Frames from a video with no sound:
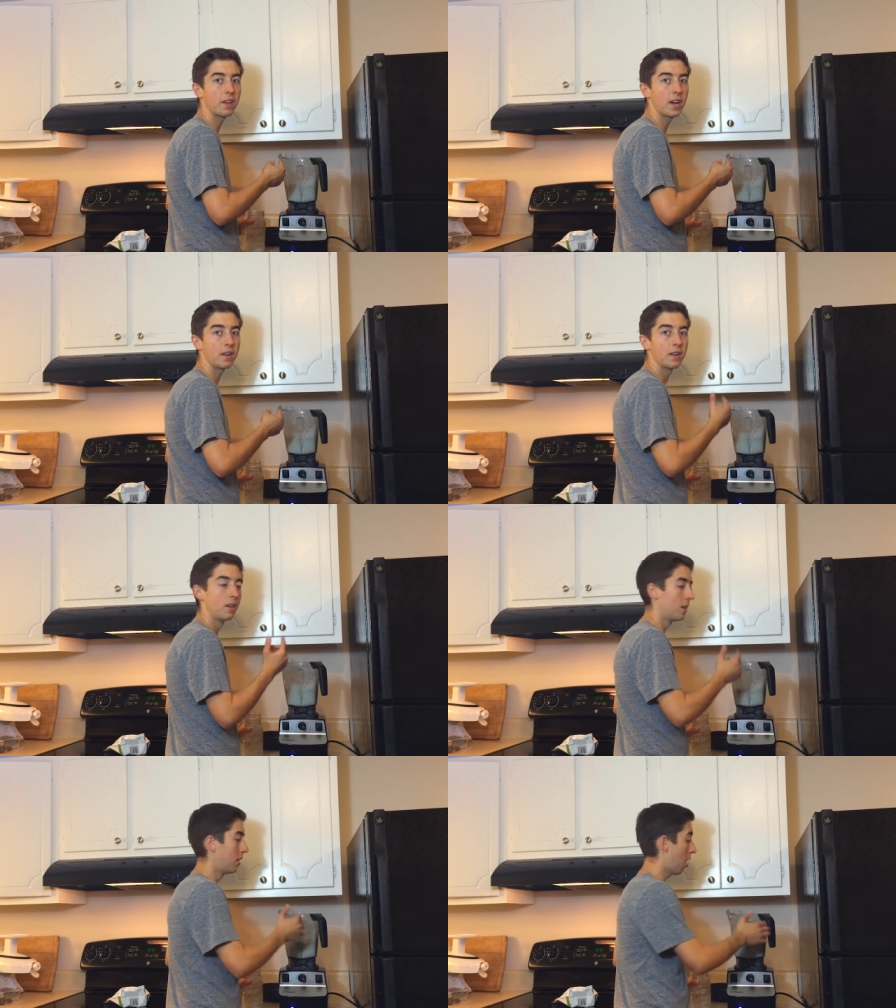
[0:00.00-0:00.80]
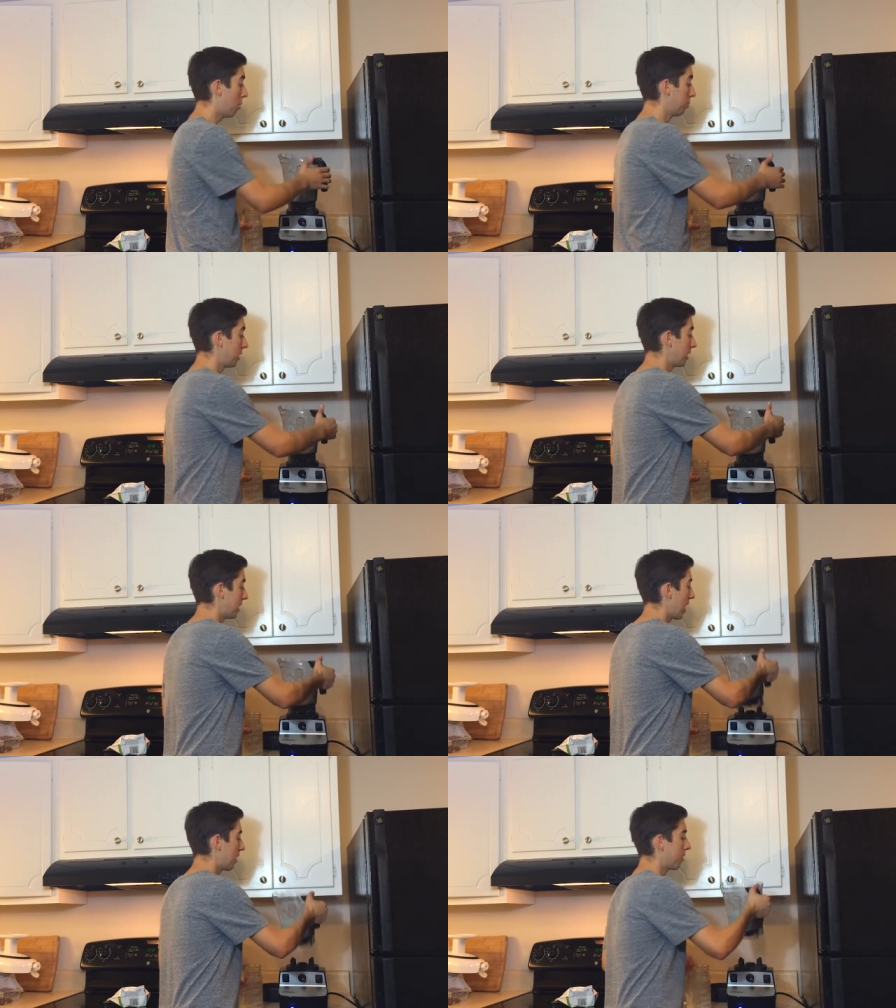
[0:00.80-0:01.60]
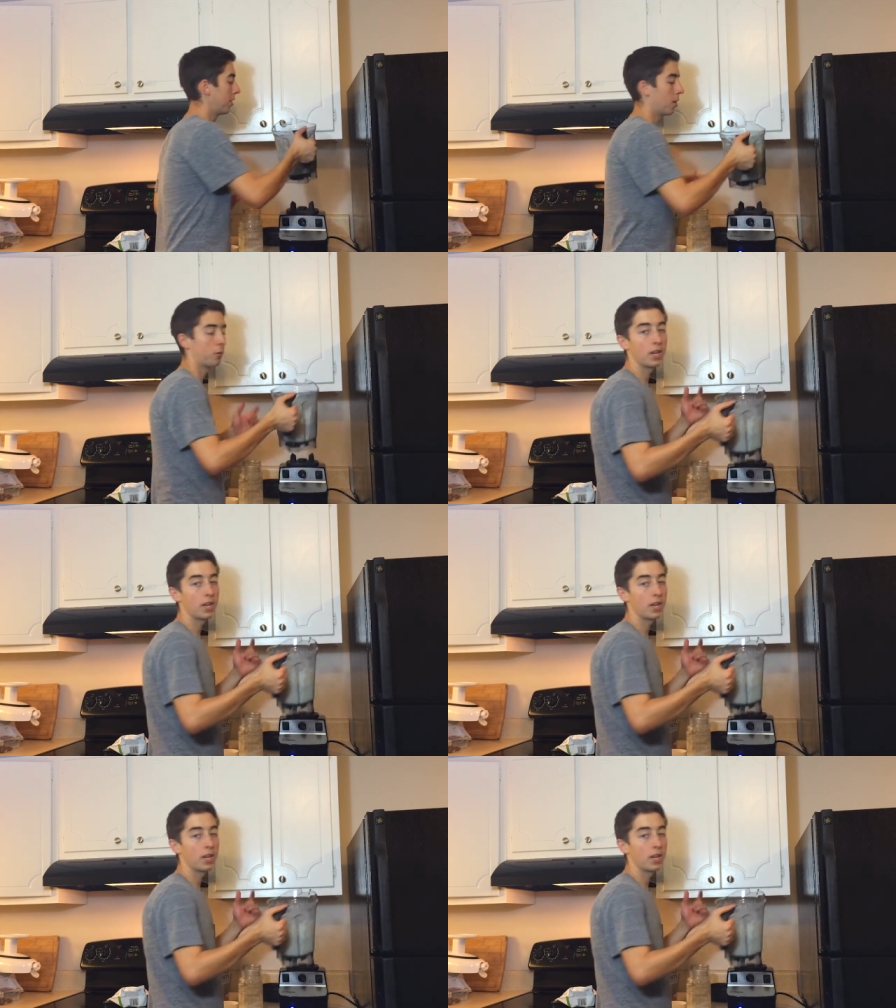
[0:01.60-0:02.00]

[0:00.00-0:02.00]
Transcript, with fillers: we got that all blended together,